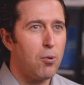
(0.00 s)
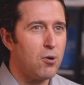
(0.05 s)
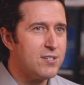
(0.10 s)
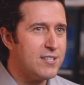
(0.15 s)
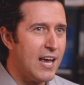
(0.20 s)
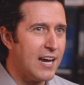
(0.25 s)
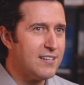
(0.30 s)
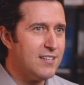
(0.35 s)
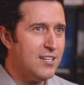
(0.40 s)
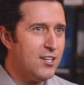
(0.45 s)

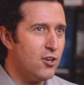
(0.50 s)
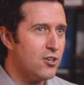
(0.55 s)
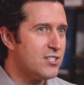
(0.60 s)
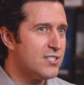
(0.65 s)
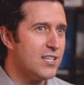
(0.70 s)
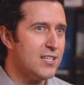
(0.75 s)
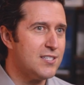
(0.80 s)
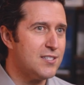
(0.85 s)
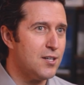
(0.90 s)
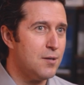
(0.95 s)
protecting your
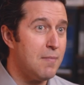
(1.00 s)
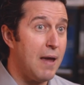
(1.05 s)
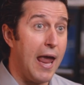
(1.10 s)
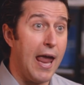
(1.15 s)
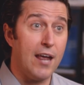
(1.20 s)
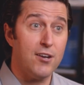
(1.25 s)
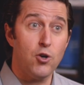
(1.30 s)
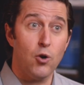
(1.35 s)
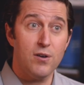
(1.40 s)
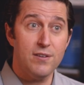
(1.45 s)
system
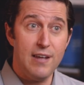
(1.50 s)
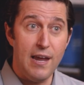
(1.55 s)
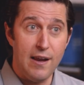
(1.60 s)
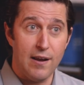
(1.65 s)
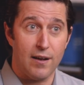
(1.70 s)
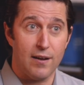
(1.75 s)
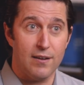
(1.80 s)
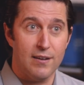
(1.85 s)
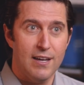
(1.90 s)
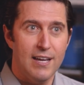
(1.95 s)
and your
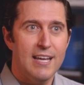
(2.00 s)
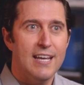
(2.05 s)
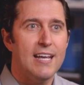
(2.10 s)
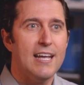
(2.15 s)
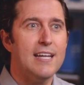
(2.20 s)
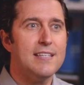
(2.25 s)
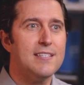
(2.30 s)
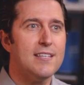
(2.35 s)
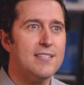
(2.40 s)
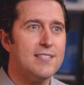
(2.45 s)
data,
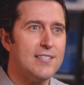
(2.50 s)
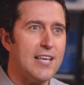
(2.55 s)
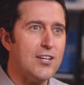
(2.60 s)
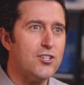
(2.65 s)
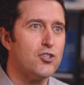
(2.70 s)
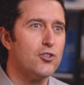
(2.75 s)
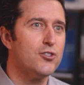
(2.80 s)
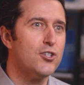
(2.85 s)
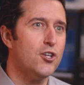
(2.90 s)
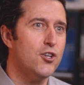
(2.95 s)
it's
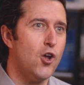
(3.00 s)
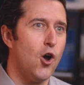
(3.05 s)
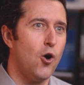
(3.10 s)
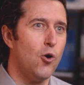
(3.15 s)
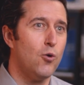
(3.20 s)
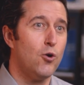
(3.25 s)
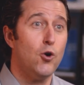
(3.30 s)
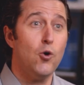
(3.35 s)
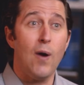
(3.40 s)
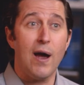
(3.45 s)
essential to
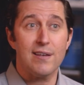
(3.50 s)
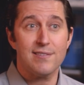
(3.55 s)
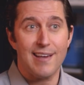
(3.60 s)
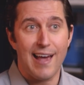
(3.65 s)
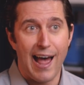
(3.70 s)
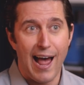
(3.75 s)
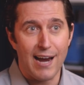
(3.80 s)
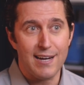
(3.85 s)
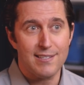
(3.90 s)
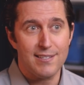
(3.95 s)
know who has
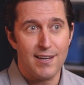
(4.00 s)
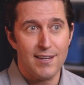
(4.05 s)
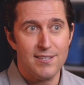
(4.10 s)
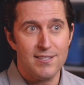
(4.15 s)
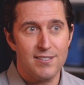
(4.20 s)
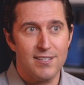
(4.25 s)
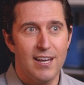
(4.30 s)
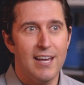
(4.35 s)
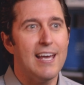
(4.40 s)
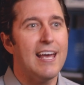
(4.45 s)

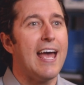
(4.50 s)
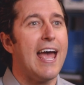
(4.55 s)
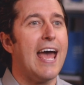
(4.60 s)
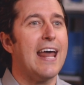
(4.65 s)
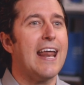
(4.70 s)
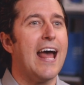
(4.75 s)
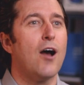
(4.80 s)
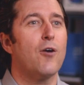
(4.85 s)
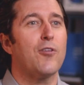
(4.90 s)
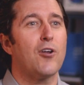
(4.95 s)
access
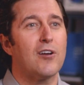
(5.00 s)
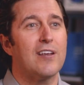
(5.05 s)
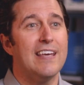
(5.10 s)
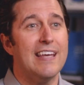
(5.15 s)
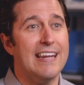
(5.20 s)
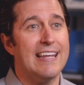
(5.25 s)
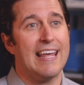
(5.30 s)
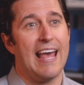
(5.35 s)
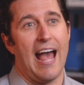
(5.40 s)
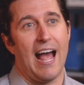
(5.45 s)
and how they're
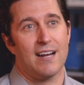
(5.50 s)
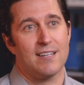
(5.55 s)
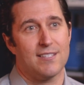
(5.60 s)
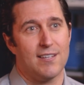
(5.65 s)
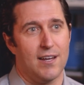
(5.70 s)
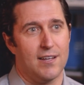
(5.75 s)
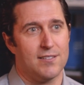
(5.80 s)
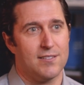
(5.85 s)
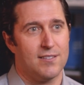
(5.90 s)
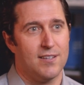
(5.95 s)
getting
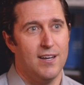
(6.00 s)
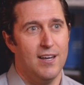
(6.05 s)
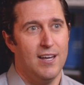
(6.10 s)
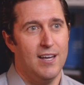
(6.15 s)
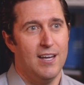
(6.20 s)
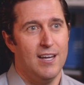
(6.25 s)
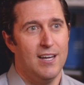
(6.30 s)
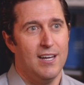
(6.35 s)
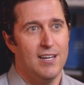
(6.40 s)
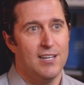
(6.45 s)
access.
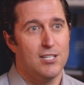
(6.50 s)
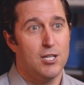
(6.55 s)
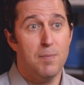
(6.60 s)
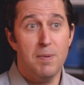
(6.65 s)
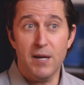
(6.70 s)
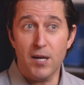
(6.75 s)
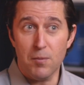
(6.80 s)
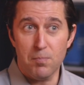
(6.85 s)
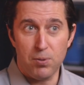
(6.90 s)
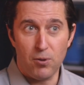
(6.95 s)
To
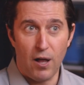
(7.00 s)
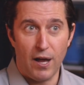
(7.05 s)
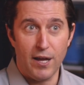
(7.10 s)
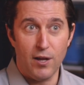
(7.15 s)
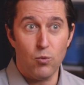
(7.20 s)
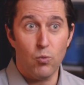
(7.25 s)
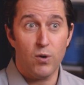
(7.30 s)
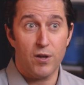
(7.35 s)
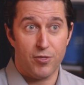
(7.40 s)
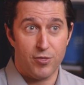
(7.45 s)
be
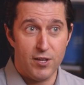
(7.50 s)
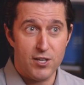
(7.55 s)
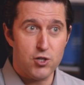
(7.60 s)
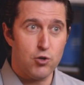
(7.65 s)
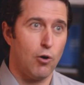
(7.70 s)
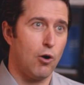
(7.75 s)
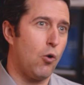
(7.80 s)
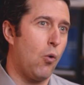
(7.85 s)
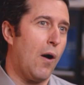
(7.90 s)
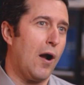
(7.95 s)
compliant with
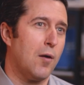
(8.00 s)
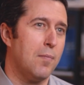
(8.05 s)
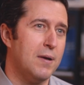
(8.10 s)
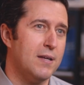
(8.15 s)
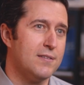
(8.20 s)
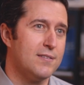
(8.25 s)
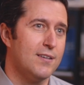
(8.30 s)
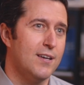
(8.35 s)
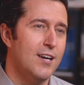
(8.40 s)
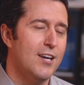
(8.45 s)
this
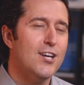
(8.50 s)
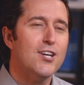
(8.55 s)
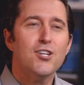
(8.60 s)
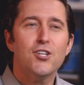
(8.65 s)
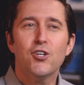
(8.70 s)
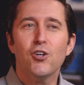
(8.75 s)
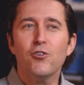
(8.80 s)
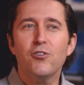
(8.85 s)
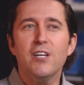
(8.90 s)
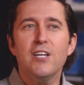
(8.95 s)
requirement,
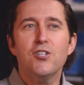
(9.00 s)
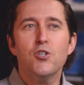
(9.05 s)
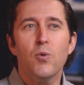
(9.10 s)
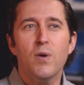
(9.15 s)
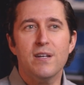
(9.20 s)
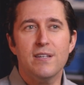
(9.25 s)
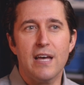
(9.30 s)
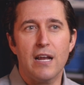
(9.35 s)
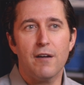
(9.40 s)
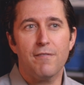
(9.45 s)
you'll need
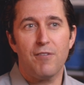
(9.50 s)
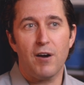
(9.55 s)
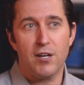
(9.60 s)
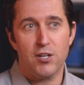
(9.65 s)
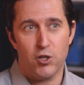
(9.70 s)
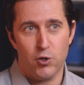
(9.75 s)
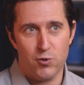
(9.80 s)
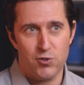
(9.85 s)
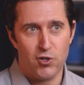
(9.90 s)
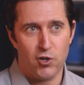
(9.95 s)
to identify
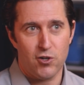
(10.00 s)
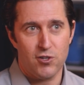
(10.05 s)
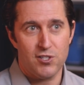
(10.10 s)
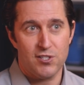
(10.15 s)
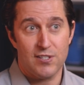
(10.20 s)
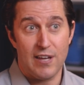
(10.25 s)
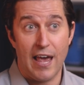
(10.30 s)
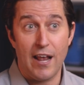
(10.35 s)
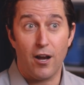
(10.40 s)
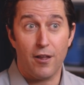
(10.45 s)

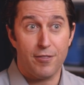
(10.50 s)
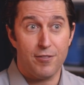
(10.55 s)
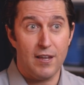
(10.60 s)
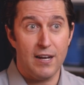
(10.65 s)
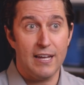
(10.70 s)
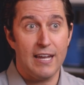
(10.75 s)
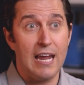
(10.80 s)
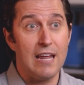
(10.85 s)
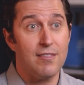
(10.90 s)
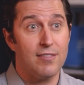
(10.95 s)
users and
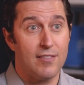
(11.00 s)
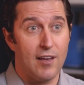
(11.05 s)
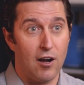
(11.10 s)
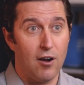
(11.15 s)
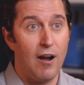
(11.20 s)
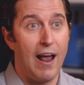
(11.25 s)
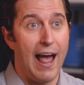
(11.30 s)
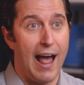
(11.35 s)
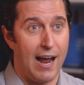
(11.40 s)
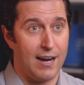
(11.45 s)
authenticate
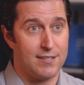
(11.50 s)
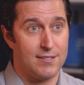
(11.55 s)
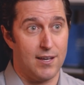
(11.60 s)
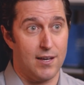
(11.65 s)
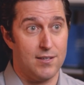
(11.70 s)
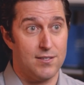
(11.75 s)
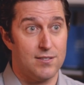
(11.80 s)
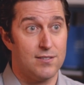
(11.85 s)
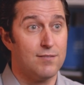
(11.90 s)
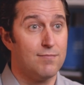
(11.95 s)
their
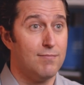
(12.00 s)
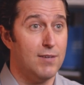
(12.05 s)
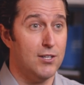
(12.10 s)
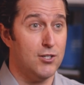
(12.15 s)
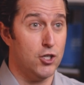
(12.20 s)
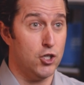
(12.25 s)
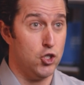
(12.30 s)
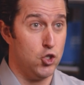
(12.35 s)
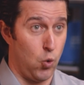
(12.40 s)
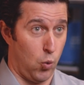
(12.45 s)
access
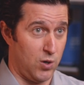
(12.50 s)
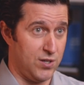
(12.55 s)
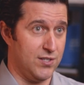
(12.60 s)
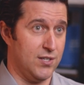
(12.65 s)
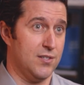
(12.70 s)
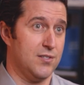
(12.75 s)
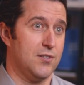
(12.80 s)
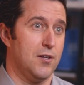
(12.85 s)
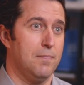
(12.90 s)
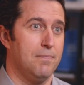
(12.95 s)
into your
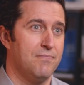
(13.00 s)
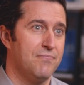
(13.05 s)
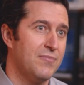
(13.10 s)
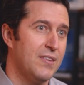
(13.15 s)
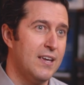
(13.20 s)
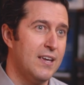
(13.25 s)
system.